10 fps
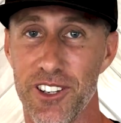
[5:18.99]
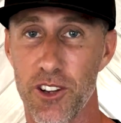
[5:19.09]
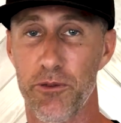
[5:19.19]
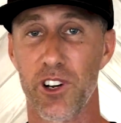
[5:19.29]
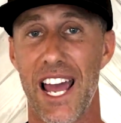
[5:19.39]

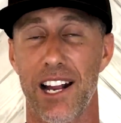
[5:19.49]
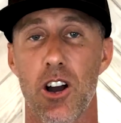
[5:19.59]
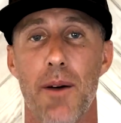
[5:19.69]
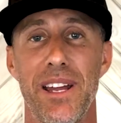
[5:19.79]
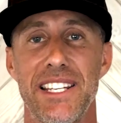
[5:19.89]
Don't forget,
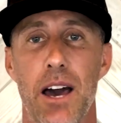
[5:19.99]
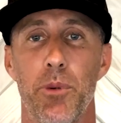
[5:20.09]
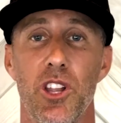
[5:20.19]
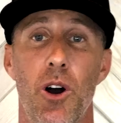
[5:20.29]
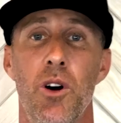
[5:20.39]
comment down
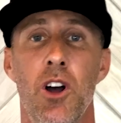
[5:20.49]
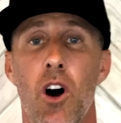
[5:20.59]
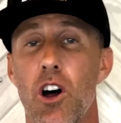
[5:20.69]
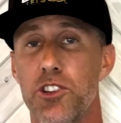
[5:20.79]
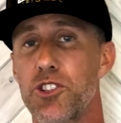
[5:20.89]
below.
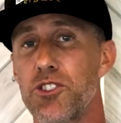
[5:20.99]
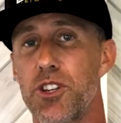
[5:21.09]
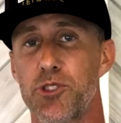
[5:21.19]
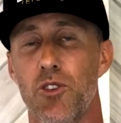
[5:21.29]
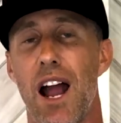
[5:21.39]
Also
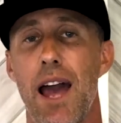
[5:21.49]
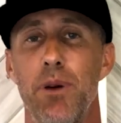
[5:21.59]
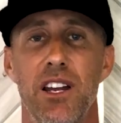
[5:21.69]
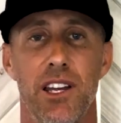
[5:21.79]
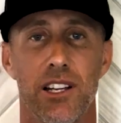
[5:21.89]

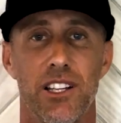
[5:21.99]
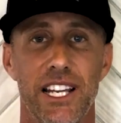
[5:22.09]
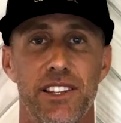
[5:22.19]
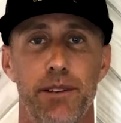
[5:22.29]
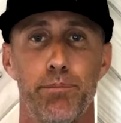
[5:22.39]
subscribe,
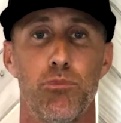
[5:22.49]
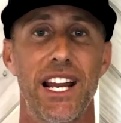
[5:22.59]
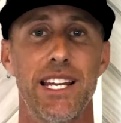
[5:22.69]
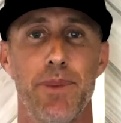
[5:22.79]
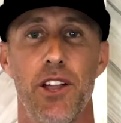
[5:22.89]
click the
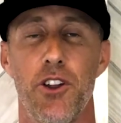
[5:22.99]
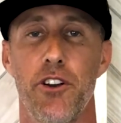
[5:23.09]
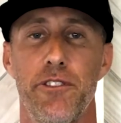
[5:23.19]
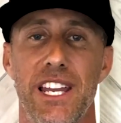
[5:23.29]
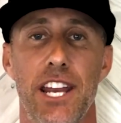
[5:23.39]
ringing bell
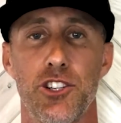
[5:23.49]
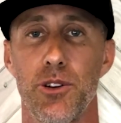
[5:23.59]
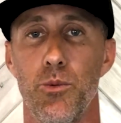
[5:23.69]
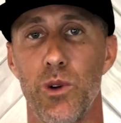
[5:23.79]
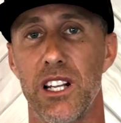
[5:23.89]

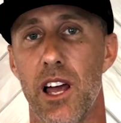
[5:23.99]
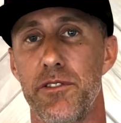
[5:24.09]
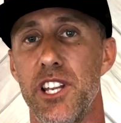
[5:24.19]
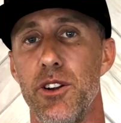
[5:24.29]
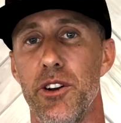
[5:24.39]
notification. We'd
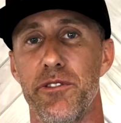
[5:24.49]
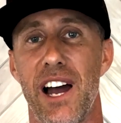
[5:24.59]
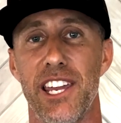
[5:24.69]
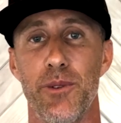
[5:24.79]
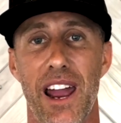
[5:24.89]
love to
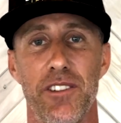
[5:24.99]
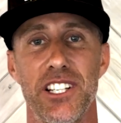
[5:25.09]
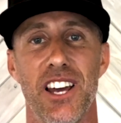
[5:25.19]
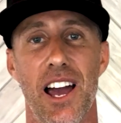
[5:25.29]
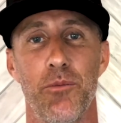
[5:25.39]
notify you every
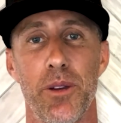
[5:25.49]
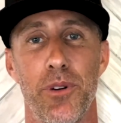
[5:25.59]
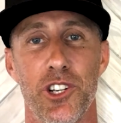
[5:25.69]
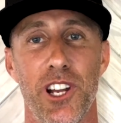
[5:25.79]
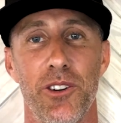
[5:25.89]
time we
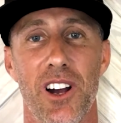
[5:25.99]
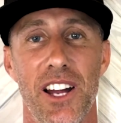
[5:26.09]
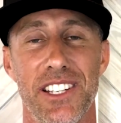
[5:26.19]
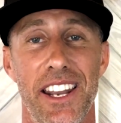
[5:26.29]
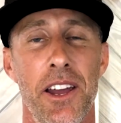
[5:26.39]
push out
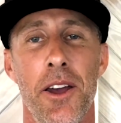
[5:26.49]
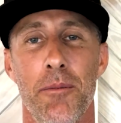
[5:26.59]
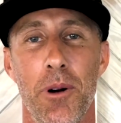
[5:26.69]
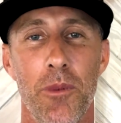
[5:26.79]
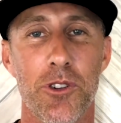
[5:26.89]
content.
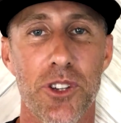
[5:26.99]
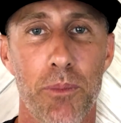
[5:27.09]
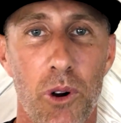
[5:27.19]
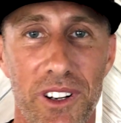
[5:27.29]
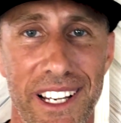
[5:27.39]
But most
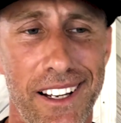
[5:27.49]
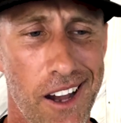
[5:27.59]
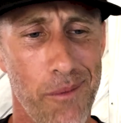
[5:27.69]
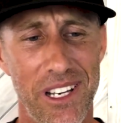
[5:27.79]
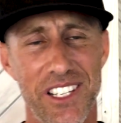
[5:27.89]
importantly,
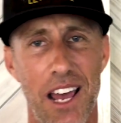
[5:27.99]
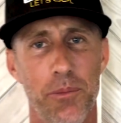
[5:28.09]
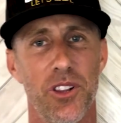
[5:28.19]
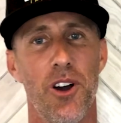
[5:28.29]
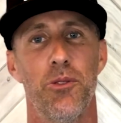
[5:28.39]
comment
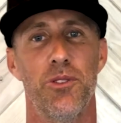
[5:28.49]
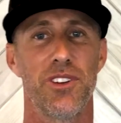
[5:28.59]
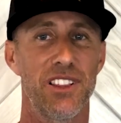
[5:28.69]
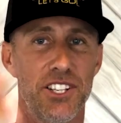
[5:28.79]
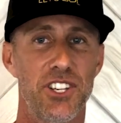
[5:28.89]
down below.
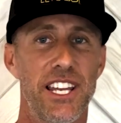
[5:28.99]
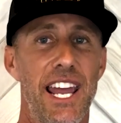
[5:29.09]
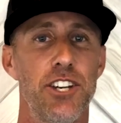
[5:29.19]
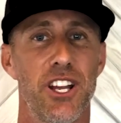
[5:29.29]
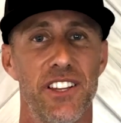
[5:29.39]
Let's
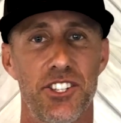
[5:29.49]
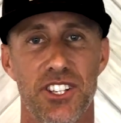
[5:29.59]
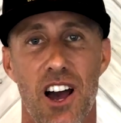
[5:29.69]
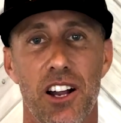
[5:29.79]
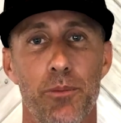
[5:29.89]
engage and let's
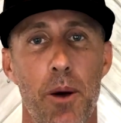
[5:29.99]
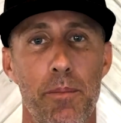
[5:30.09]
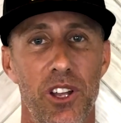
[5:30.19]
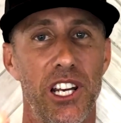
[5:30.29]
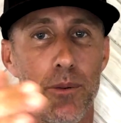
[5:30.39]
talk
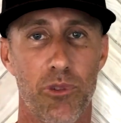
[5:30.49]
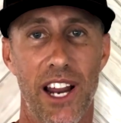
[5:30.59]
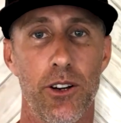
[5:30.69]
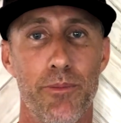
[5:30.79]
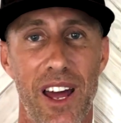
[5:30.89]
about building a
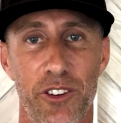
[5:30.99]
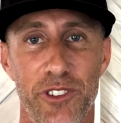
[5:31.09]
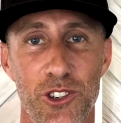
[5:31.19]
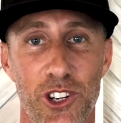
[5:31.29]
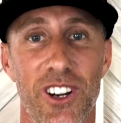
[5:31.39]
brighter and better
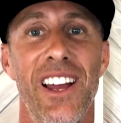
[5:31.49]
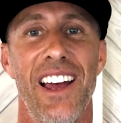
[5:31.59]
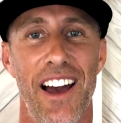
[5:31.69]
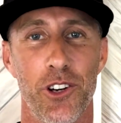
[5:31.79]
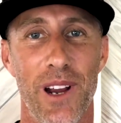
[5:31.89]
future.
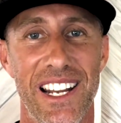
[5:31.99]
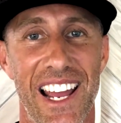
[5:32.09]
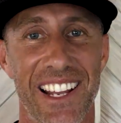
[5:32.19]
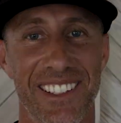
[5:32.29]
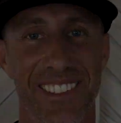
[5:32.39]
Have a great day.